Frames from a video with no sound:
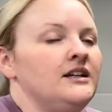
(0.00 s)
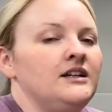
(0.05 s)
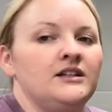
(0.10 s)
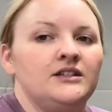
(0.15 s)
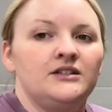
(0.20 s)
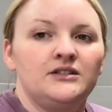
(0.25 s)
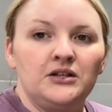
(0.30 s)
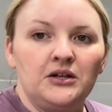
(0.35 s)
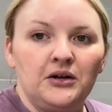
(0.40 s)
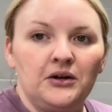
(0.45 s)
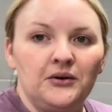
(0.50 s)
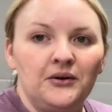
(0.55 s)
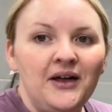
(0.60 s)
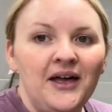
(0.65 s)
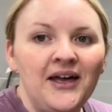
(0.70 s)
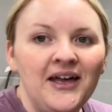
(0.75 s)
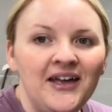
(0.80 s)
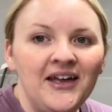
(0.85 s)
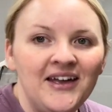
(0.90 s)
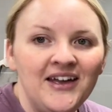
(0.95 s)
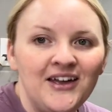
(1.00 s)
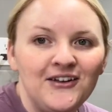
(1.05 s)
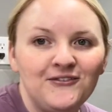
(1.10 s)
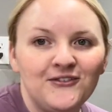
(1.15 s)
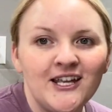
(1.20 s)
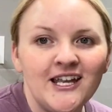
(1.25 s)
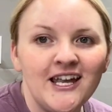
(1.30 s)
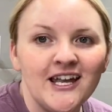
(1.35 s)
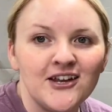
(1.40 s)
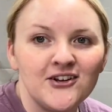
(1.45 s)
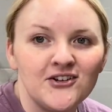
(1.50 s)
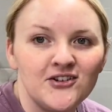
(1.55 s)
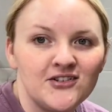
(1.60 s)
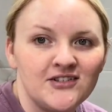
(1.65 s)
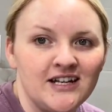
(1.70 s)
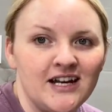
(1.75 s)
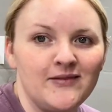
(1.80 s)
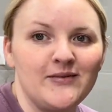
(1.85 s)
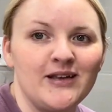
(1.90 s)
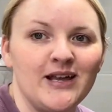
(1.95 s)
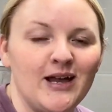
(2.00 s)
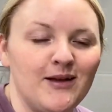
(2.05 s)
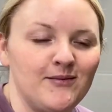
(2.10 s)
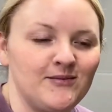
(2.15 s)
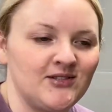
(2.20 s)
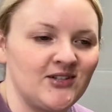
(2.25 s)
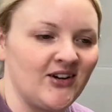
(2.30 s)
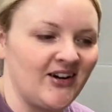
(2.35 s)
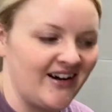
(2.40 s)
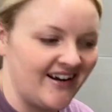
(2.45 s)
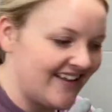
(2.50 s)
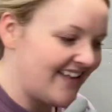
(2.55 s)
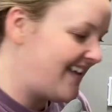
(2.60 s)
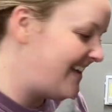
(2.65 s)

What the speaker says: So if you can't understand me, I'm sorry.